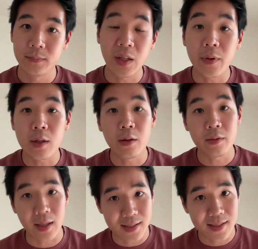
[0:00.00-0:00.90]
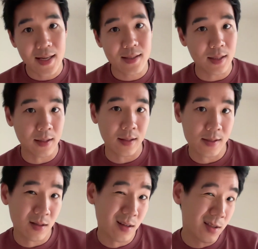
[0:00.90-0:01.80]
difficult to assess. And
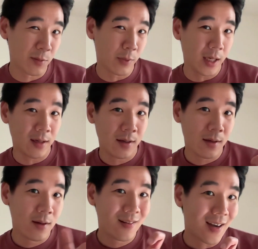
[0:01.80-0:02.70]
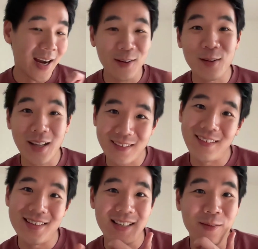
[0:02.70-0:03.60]
there's also a way, I know that
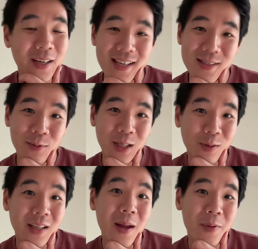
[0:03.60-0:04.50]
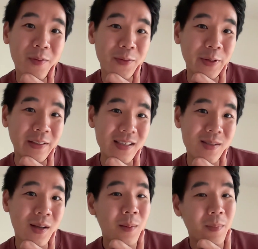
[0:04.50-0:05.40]
Sylvie has a really great app of doing
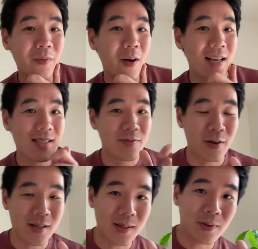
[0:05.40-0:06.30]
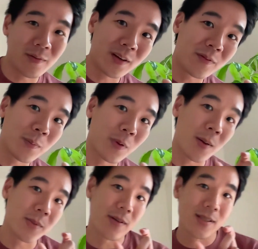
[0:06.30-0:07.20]
this. But for us, for example, one of the
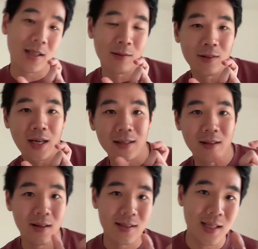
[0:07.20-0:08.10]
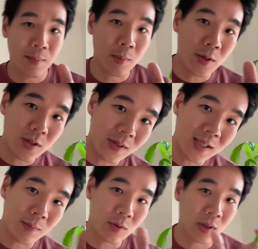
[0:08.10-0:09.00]
problems was that you take the same image of the
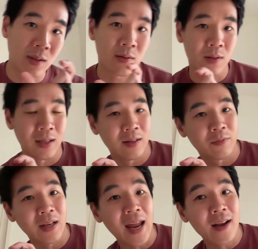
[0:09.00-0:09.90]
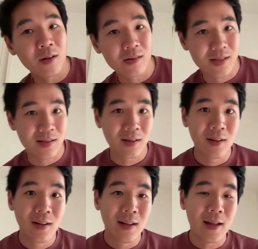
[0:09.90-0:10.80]
same tree in different angles
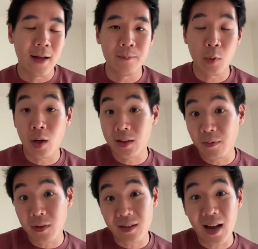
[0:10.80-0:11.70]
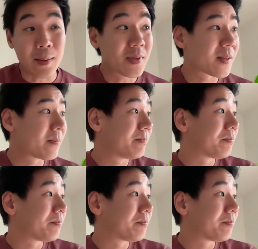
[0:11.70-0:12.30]
or at different times.